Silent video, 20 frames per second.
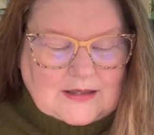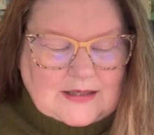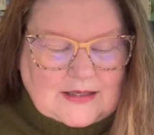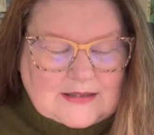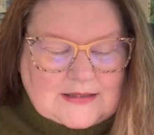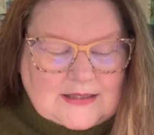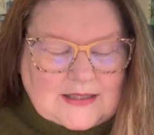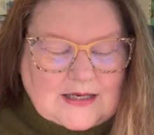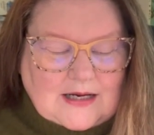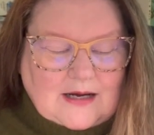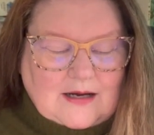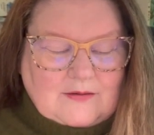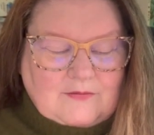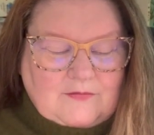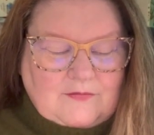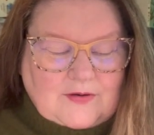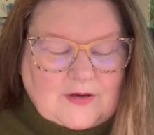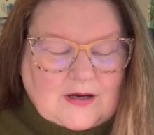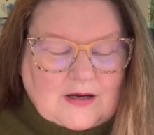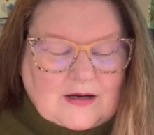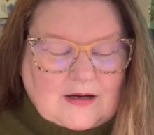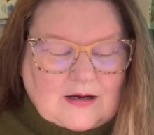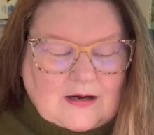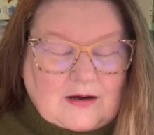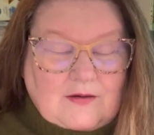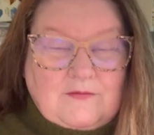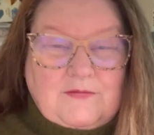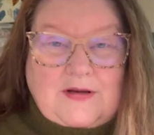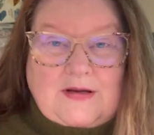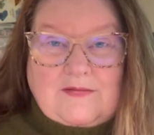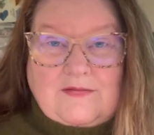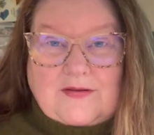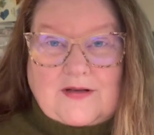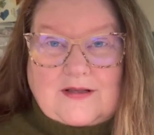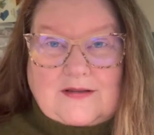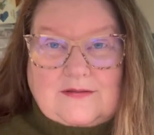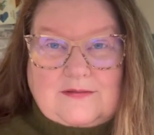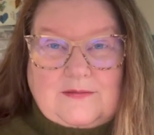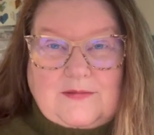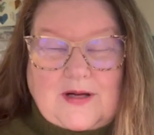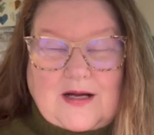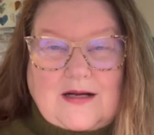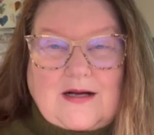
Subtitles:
Is it Aviva?